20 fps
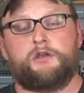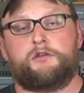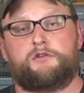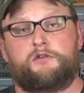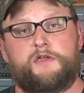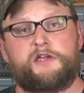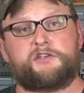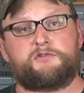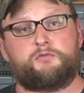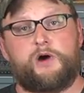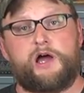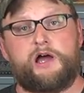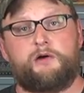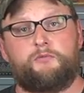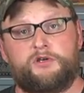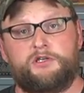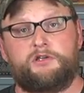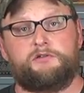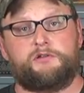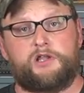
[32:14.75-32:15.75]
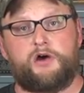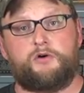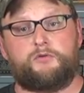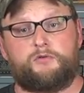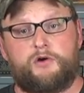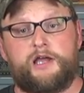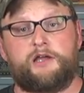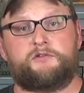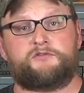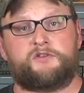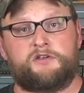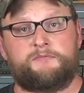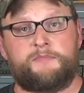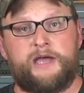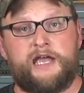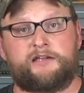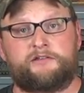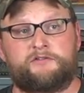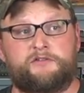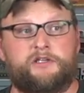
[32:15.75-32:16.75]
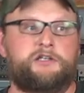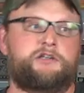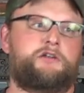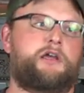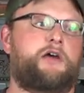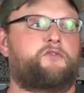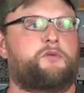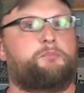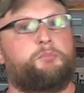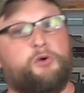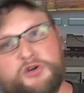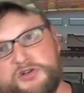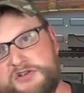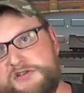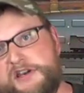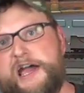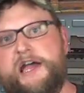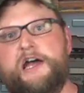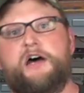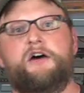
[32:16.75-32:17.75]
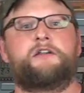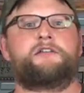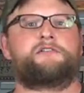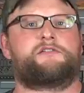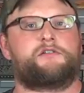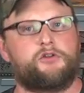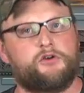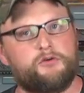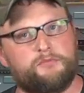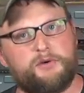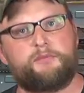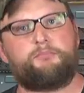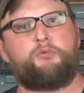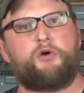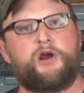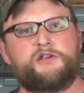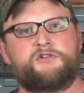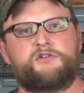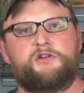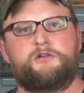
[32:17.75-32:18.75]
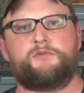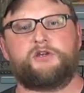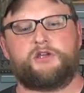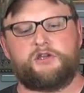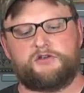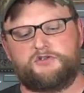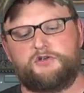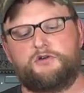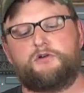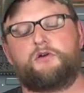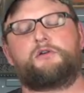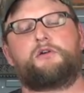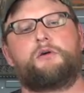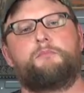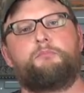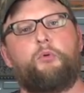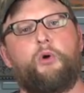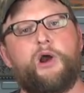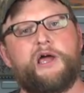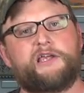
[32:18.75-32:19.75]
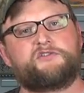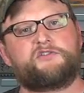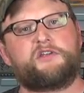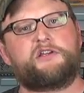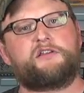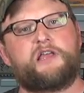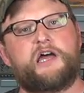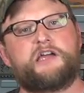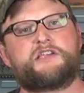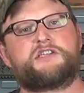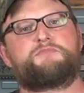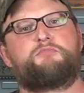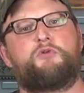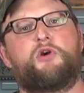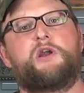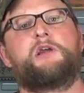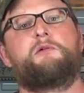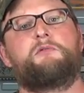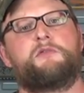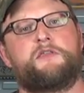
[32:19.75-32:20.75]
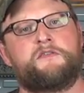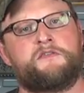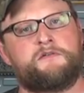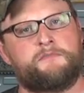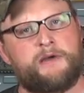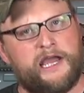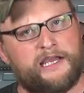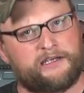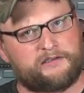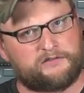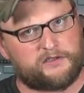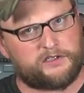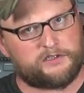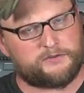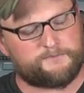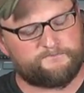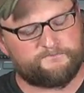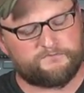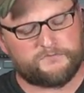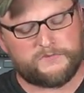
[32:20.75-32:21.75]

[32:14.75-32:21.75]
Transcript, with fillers: So that's why when you load rounds in the magazine, you have to push down, and it's a little bit of pressure because you're compressing that spring within the magazine.